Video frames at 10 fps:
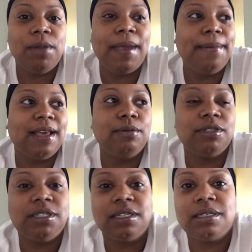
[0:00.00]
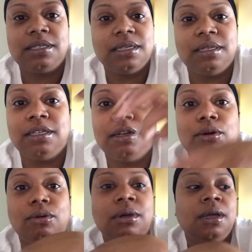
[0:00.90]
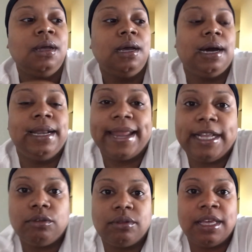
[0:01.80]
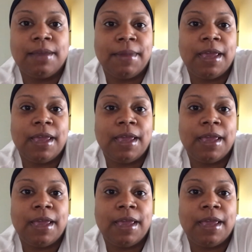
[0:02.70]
And maybe that was just, a natural thing.